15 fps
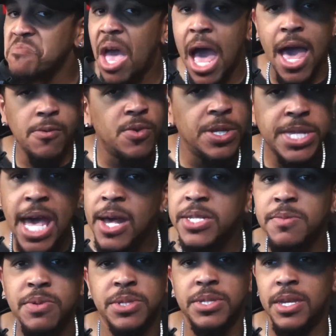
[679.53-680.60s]
I one thousand
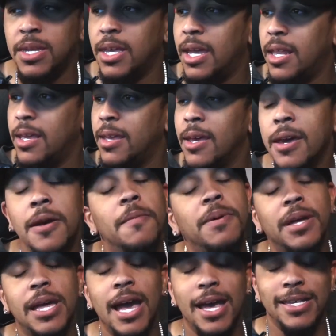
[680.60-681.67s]
percent get it. But
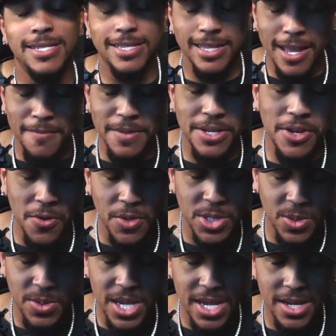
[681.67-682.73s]
guys, let me know what
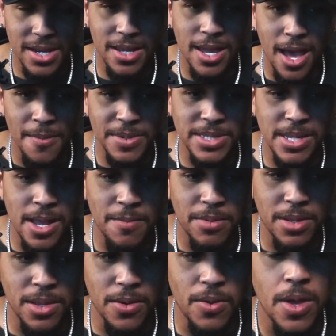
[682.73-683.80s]
you think in the comments down
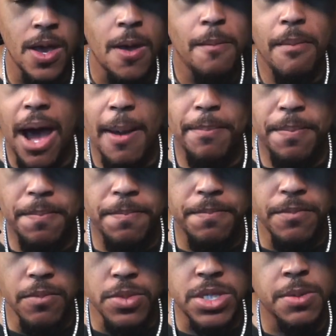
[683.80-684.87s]
below. My
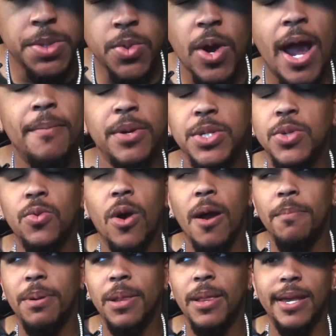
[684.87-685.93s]
subscribers who are
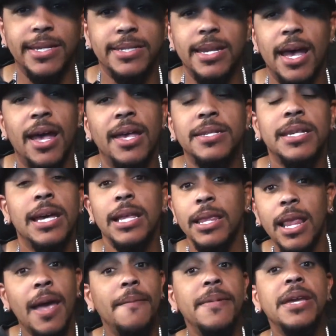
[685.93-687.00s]
plus size,
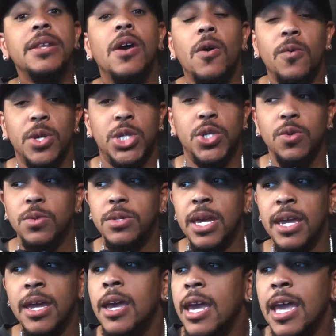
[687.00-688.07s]
let me know what you
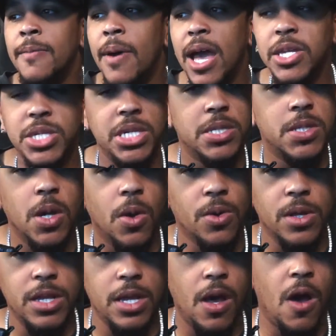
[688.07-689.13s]
think. Am I just
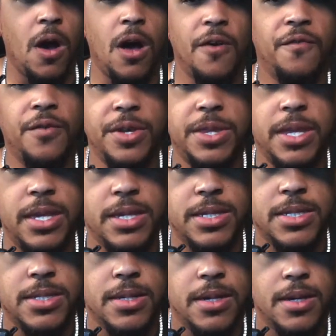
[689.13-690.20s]
totally off with
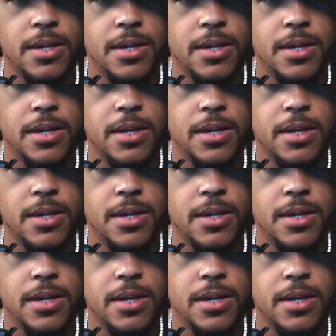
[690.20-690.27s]
this?